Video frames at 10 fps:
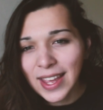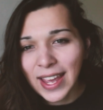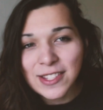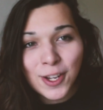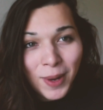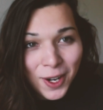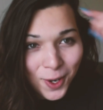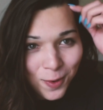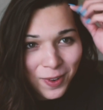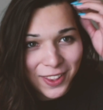And it took my
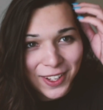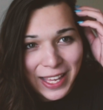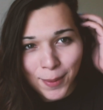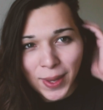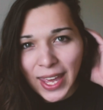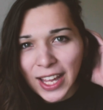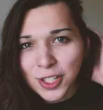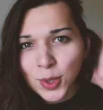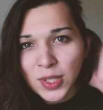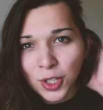girlfriend looking at my
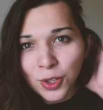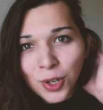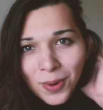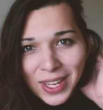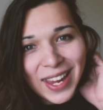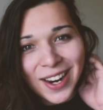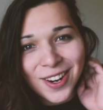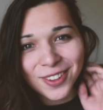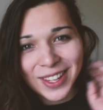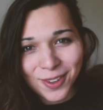head. She was like, you're growing
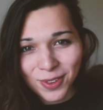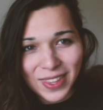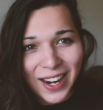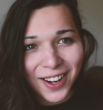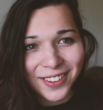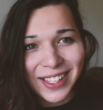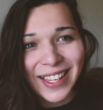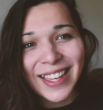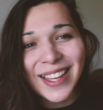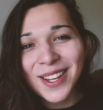hair, like there,
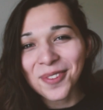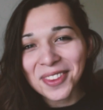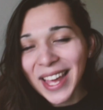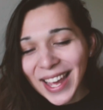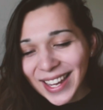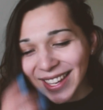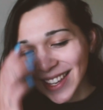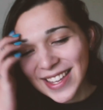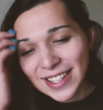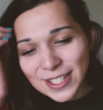like what the heck?
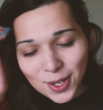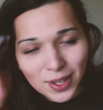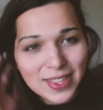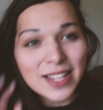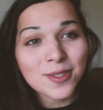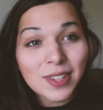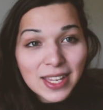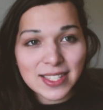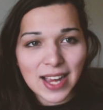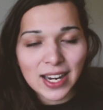So that's
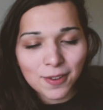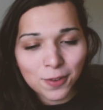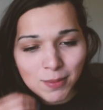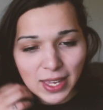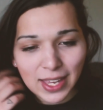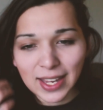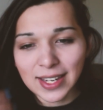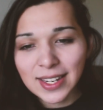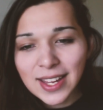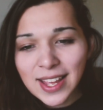really exciting for me,
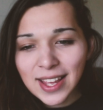and